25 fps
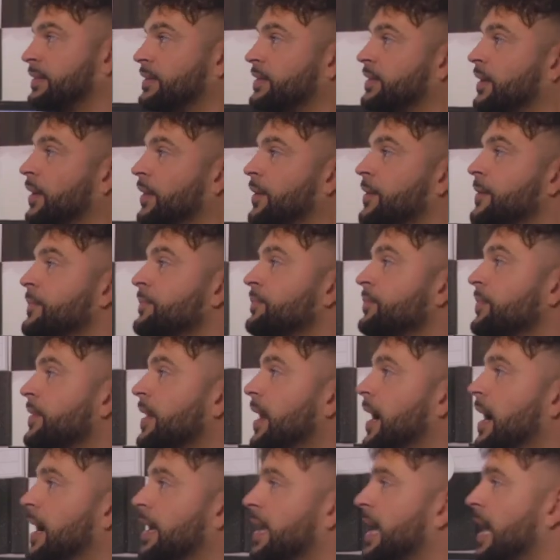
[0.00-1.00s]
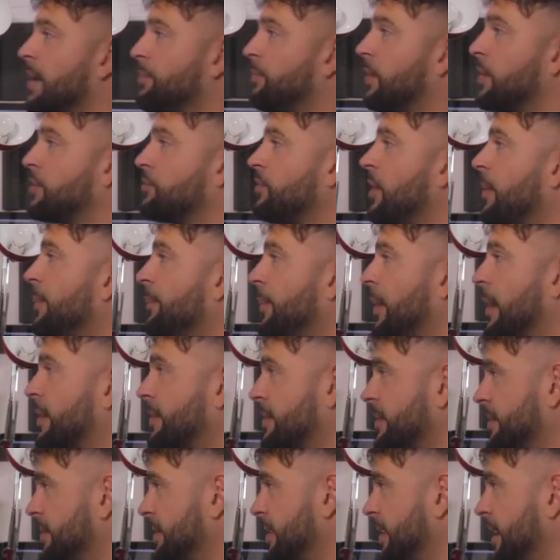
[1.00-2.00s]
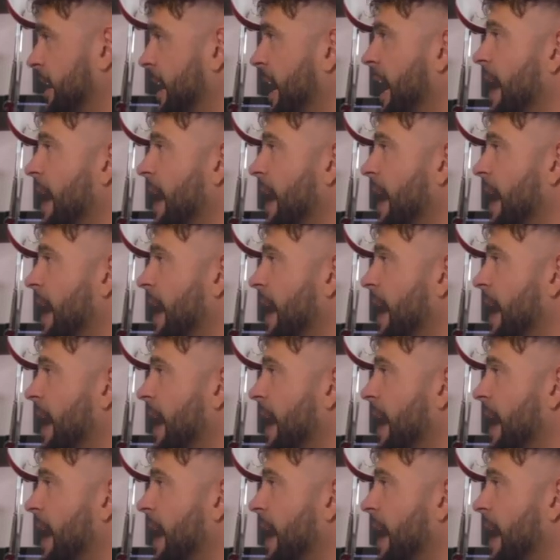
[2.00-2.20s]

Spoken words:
So again, my drum bus is here.